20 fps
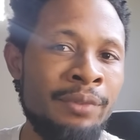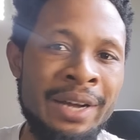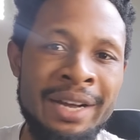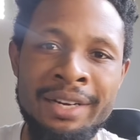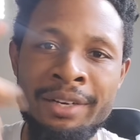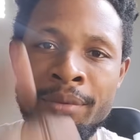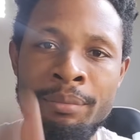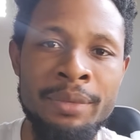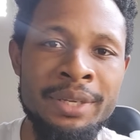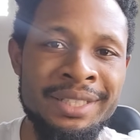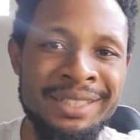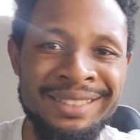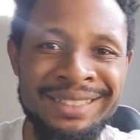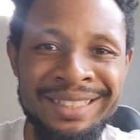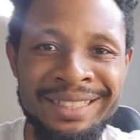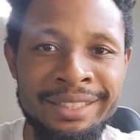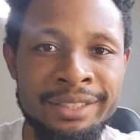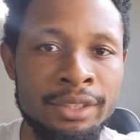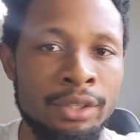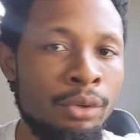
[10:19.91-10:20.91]
firemen
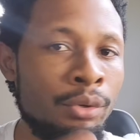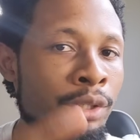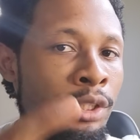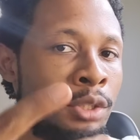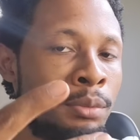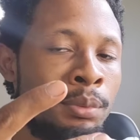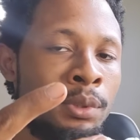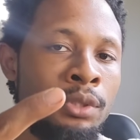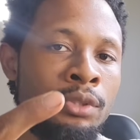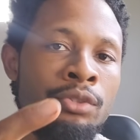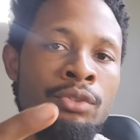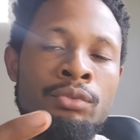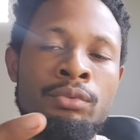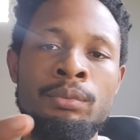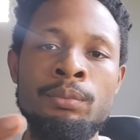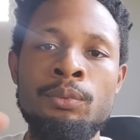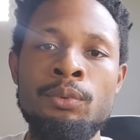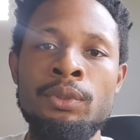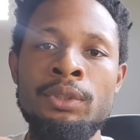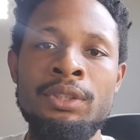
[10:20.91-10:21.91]
said no explosives
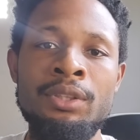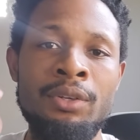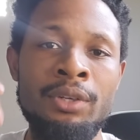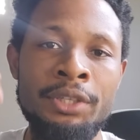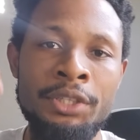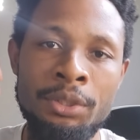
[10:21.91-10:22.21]
reported?